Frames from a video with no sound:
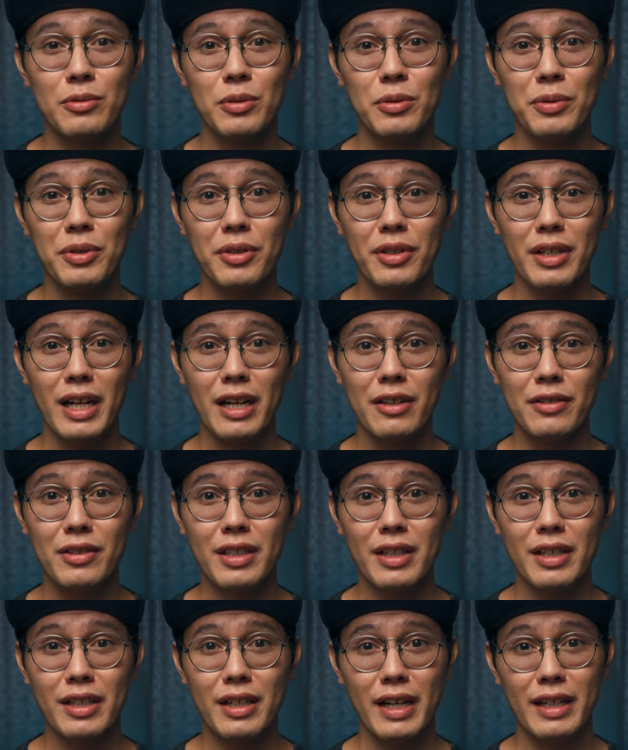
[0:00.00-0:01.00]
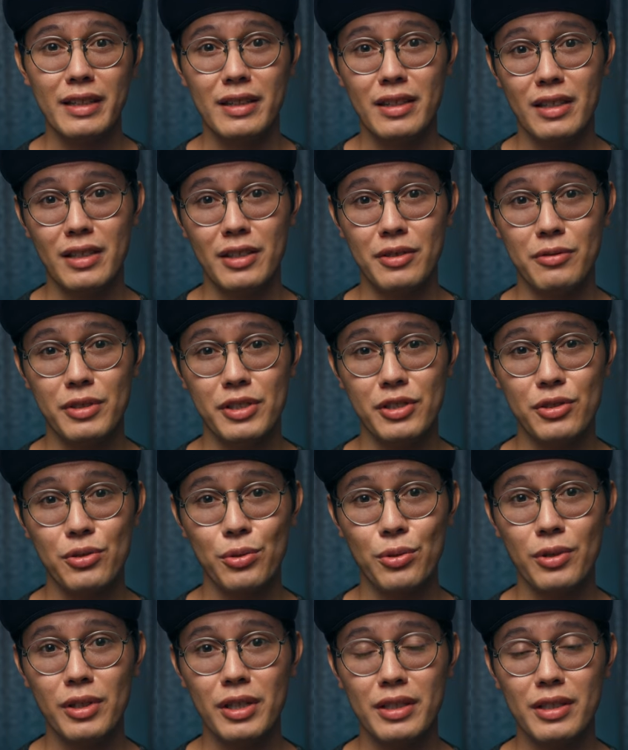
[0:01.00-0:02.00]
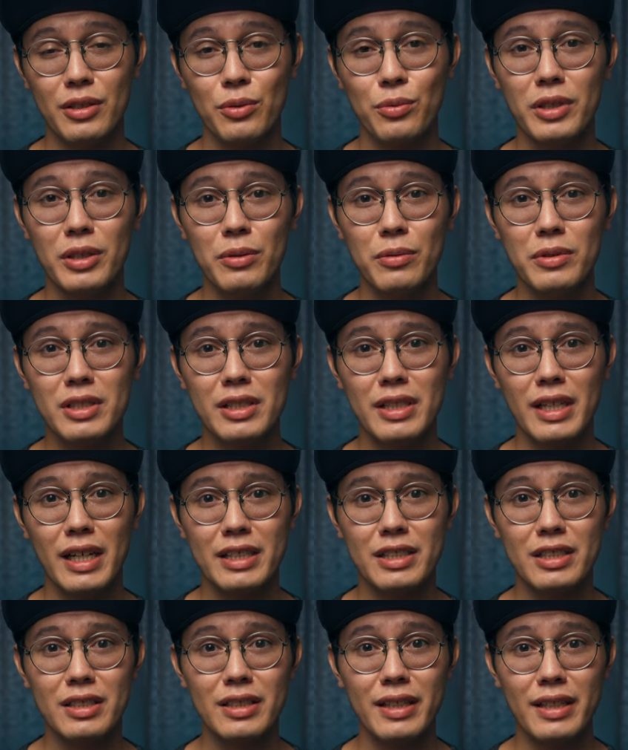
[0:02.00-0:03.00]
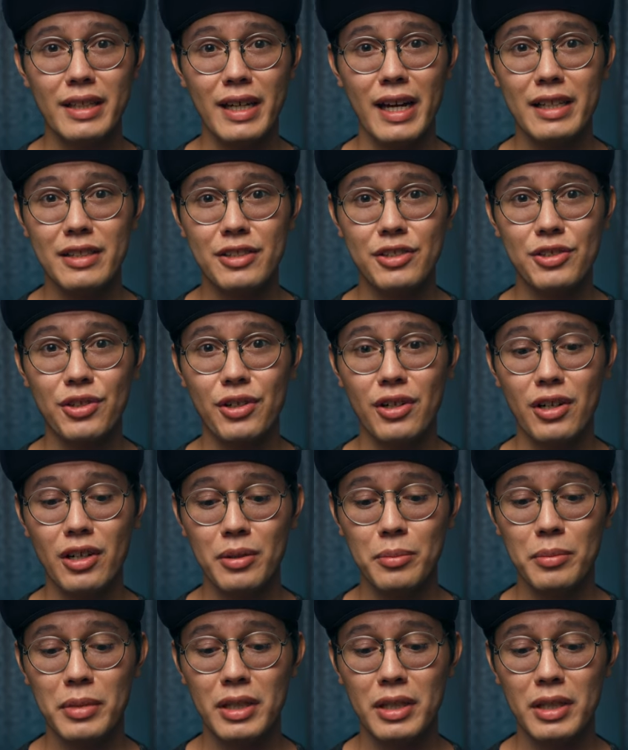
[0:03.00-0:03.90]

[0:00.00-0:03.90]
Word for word: When we were out there at the resort, the wind wasn't actually that strong,